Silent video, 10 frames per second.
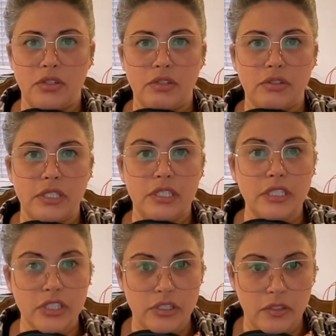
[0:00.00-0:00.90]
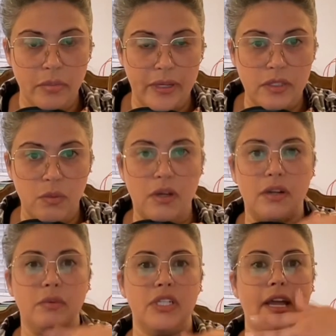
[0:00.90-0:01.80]
traditional
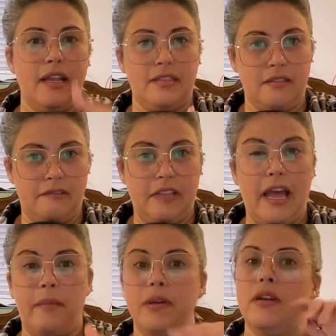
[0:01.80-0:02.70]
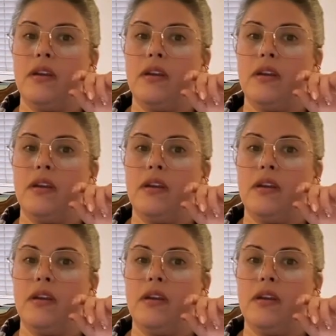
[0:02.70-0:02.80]
Bayswater, which has the flap,